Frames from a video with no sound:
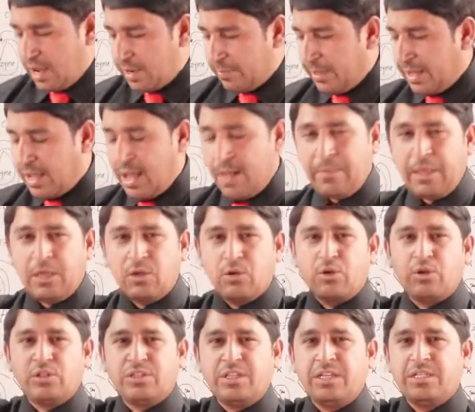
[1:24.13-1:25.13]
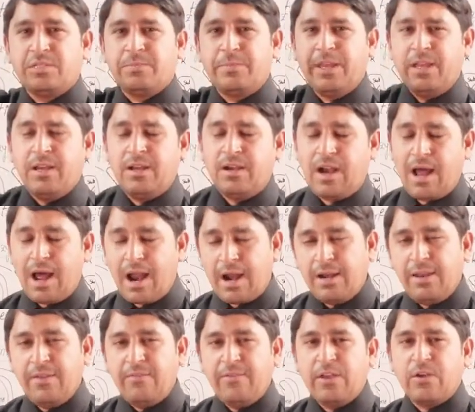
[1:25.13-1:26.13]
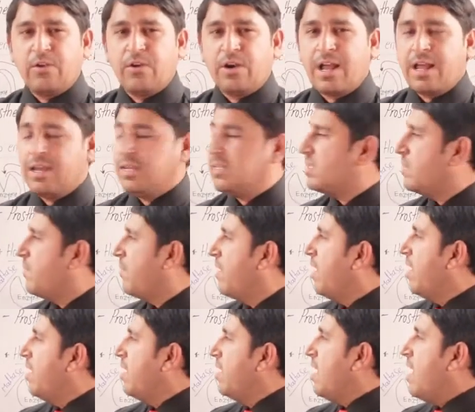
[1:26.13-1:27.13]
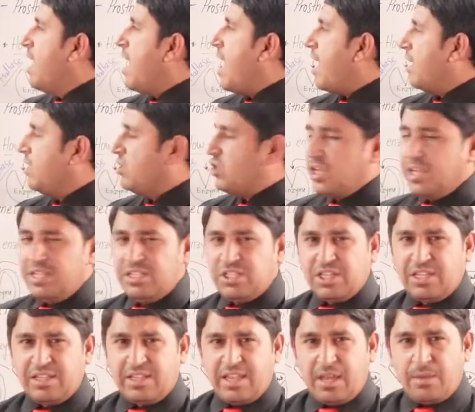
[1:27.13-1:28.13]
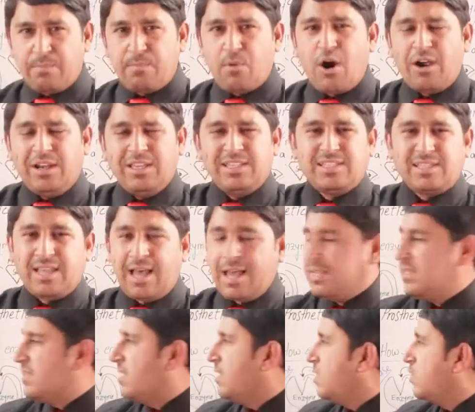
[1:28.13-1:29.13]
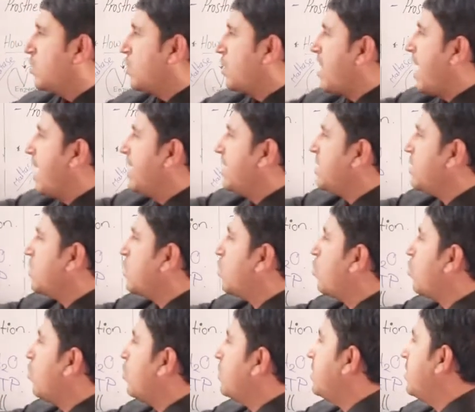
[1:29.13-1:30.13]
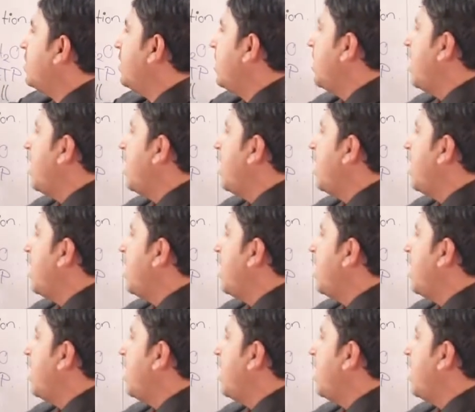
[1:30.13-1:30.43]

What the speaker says: are becoming growth and bigger. Our living organism are changing their body size. So that is growth.